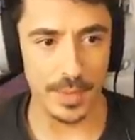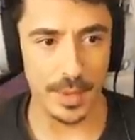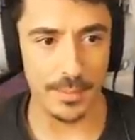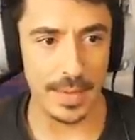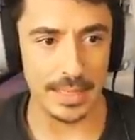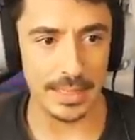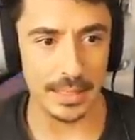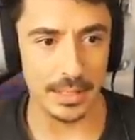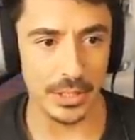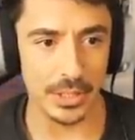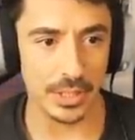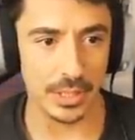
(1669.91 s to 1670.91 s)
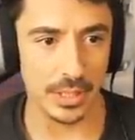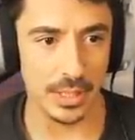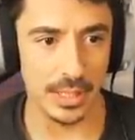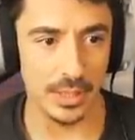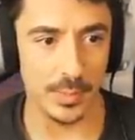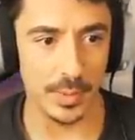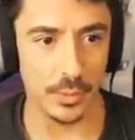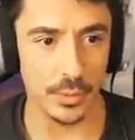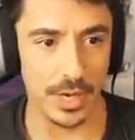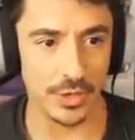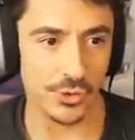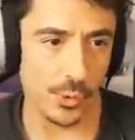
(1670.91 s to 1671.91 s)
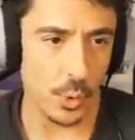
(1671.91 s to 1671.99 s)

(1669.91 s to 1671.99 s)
and made it look a little bit more natural.